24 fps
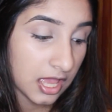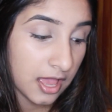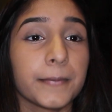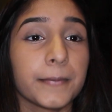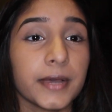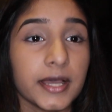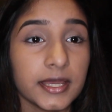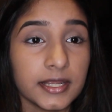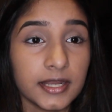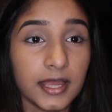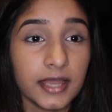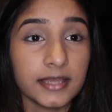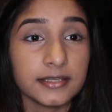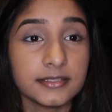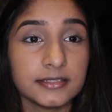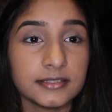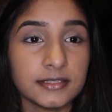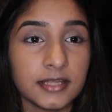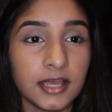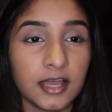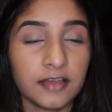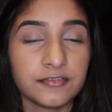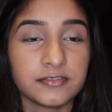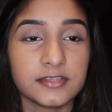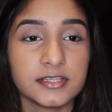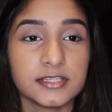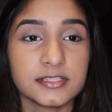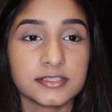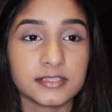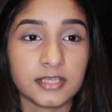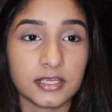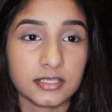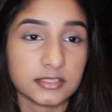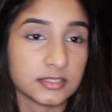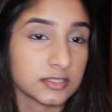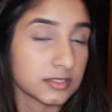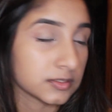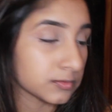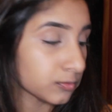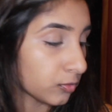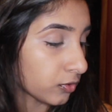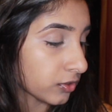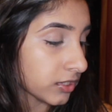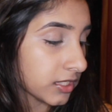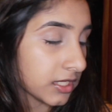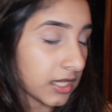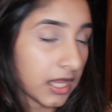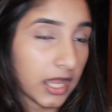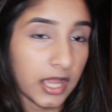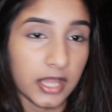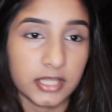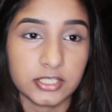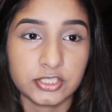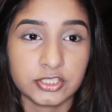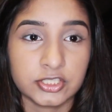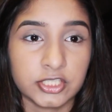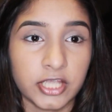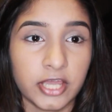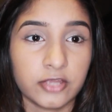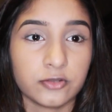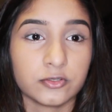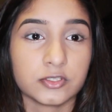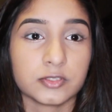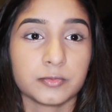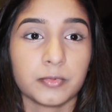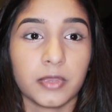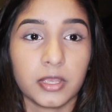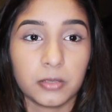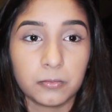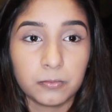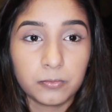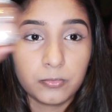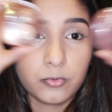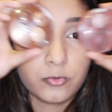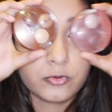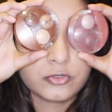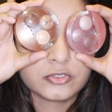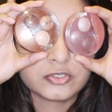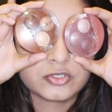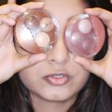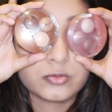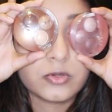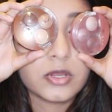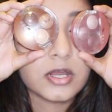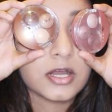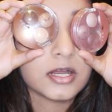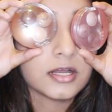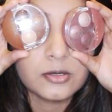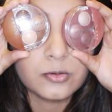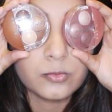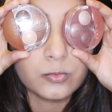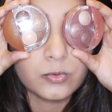But I did have these Smokey eyeshadows by Bourjois.